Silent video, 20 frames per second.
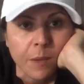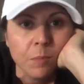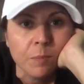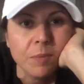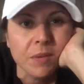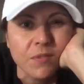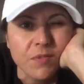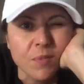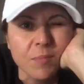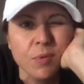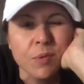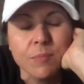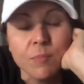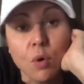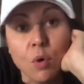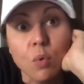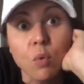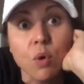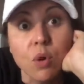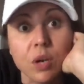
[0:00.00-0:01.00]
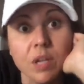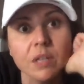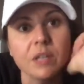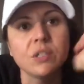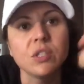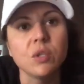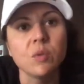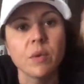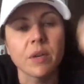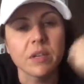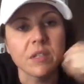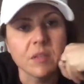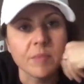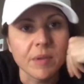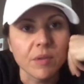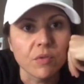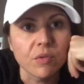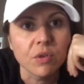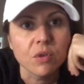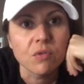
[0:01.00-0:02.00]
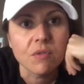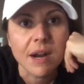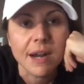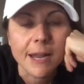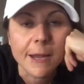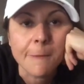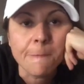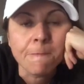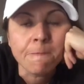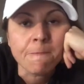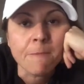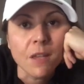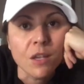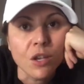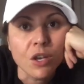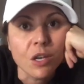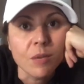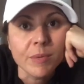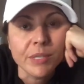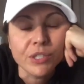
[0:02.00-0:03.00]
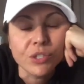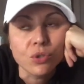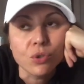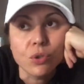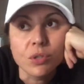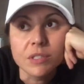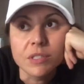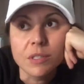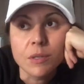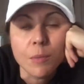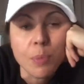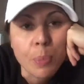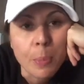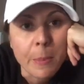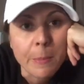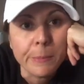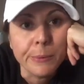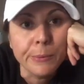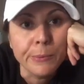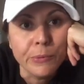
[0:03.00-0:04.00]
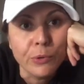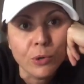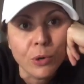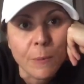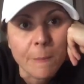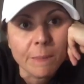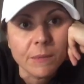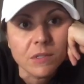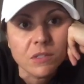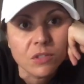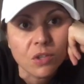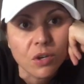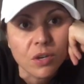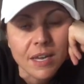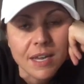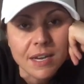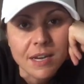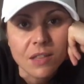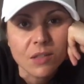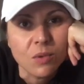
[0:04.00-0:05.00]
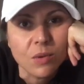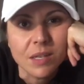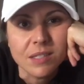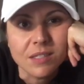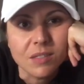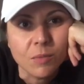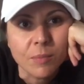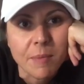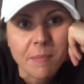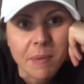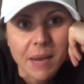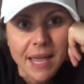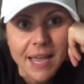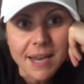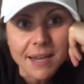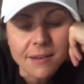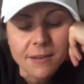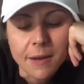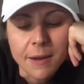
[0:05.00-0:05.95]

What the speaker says: But if you put more water because you want it to be real runny, you got to be sure to put more stock in, otherwise it will be bland.